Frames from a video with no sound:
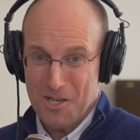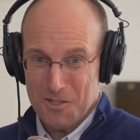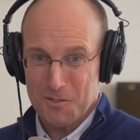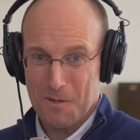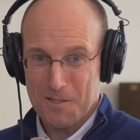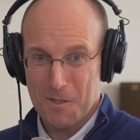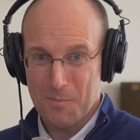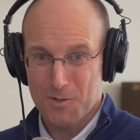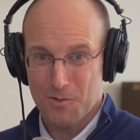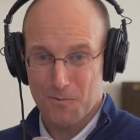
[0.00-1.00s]
special
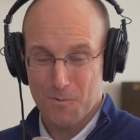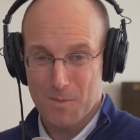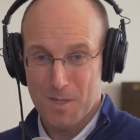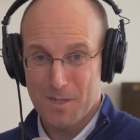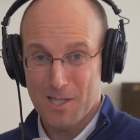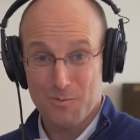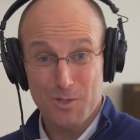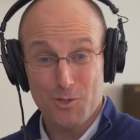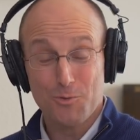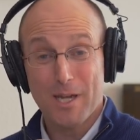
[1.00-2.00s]
episode for me because we
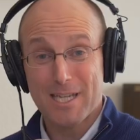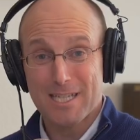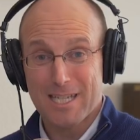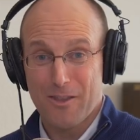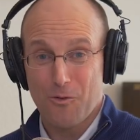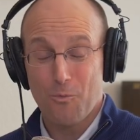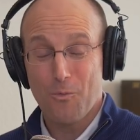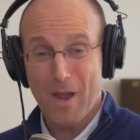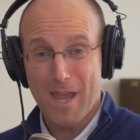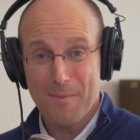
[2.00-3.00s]
trained together
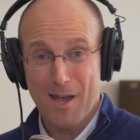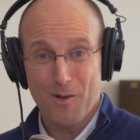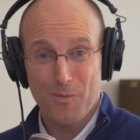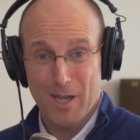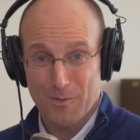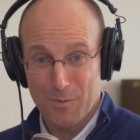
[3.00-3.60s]
way back when,